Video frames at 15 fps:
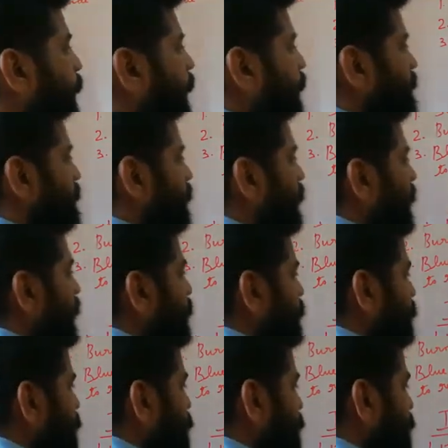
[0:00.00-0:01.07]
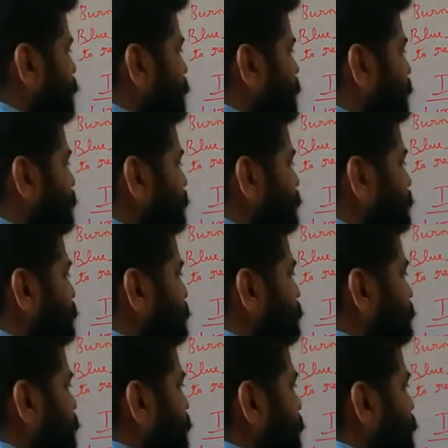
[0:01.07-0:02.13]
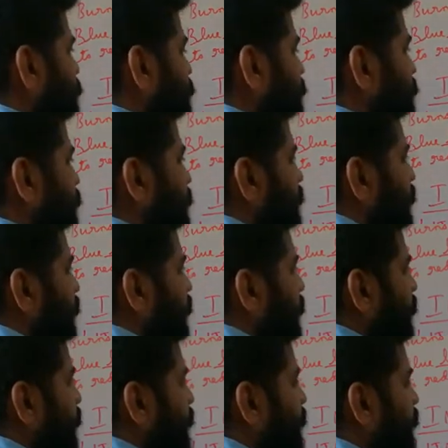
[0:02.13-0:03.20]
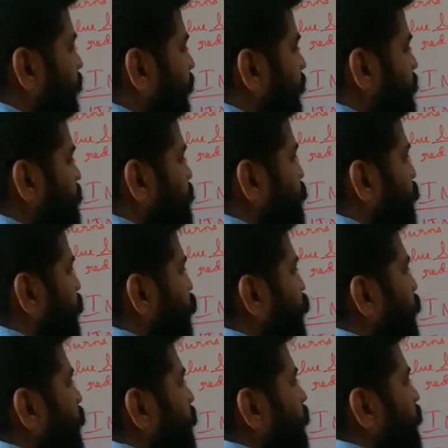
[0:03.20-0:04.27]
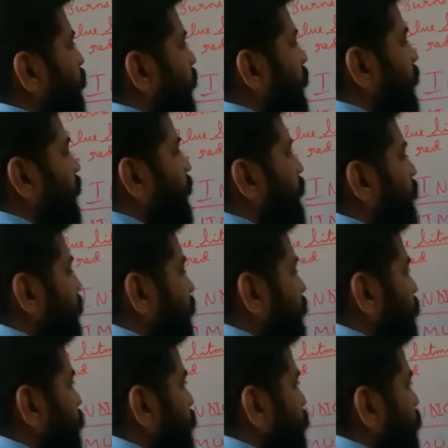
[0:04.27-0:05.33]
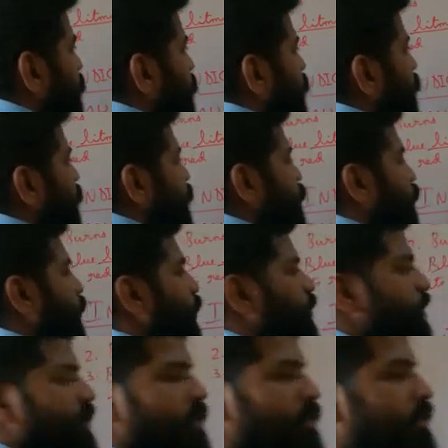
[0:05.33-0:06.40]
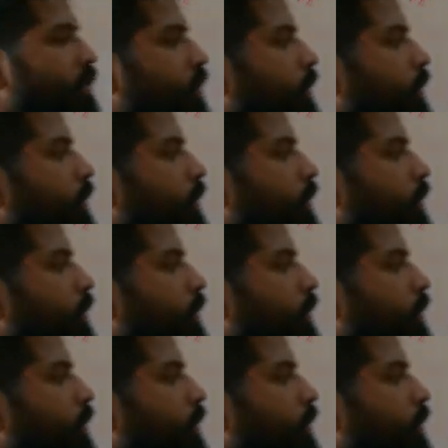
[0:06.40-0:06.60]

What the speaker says: say this is a test tube containing the solutions.